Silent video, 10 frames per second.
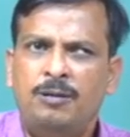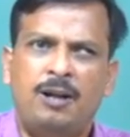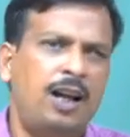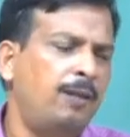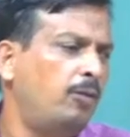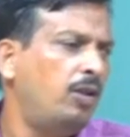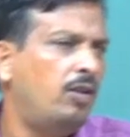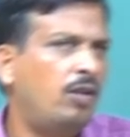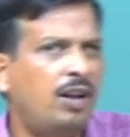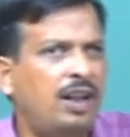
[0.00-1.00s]
I have
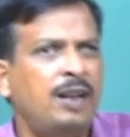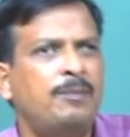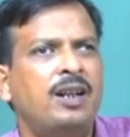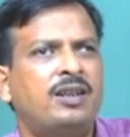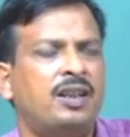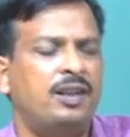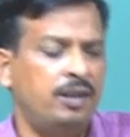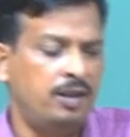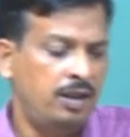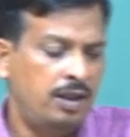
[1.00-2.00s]
already
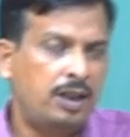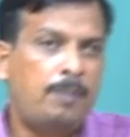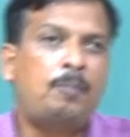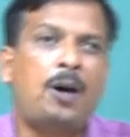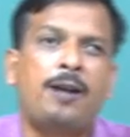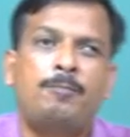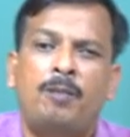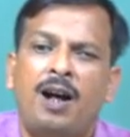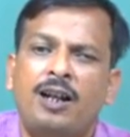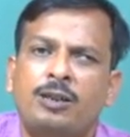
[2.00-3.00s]
mentioned the
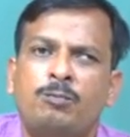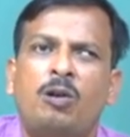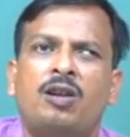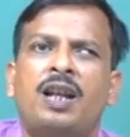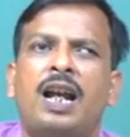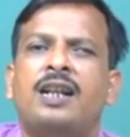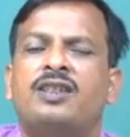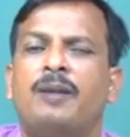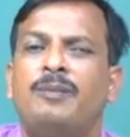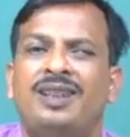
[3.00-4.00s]
purpose for the
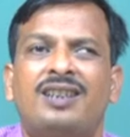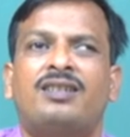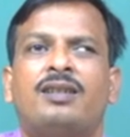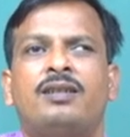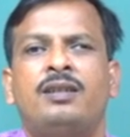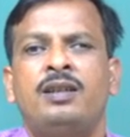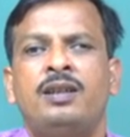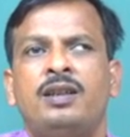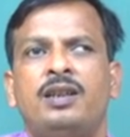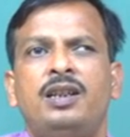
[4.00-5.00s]
examination
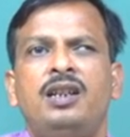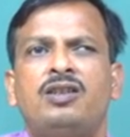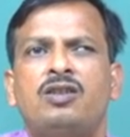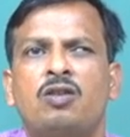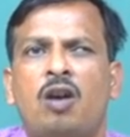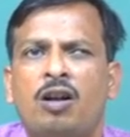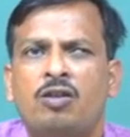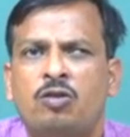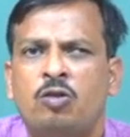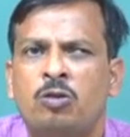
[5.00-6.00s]
is
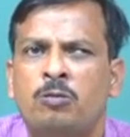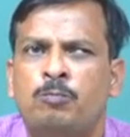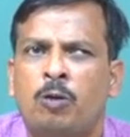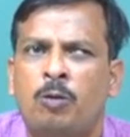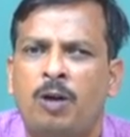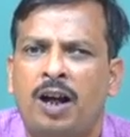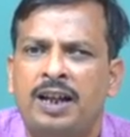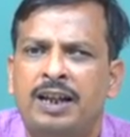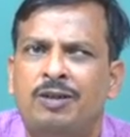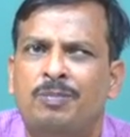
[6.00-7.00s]
not to
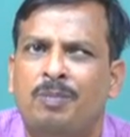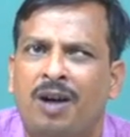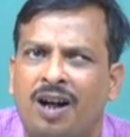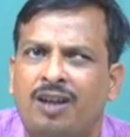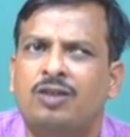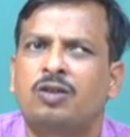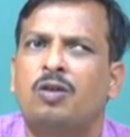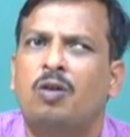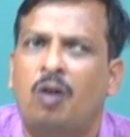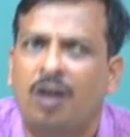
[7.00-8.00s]
provide marks
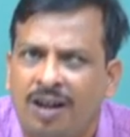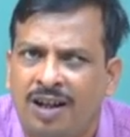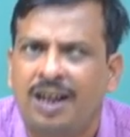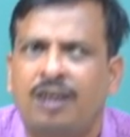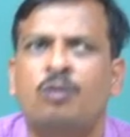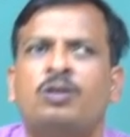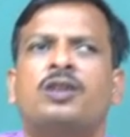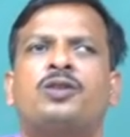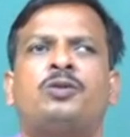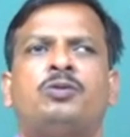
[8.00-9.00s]
only to
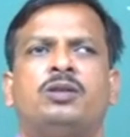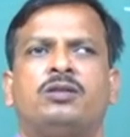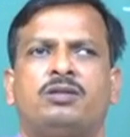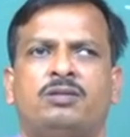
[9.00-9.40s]
the students.